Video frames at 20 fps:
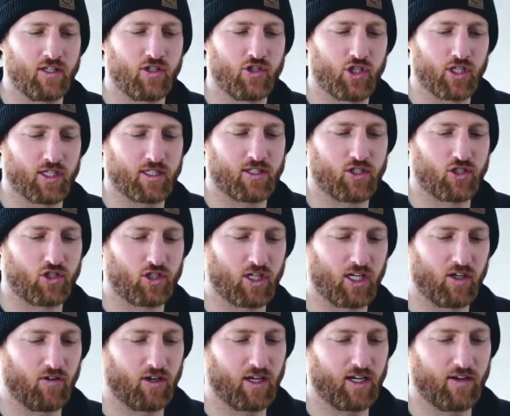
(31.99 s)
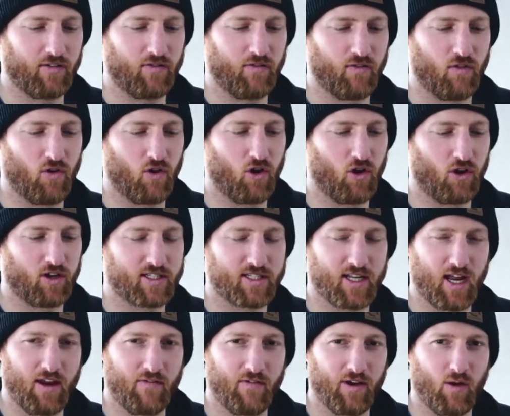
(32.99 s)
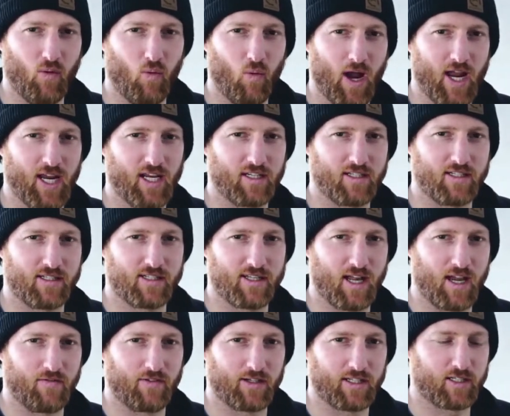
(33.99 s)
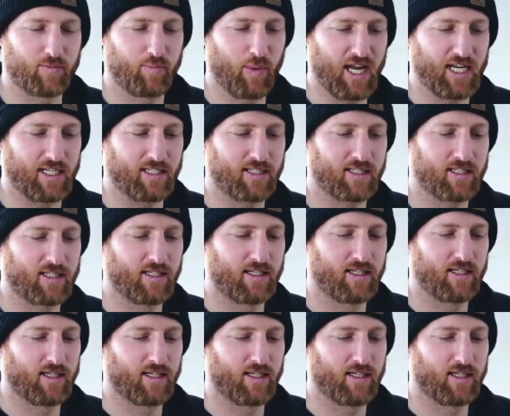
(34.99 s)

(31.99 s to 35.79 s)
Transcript: just generally for saving weight and saving space.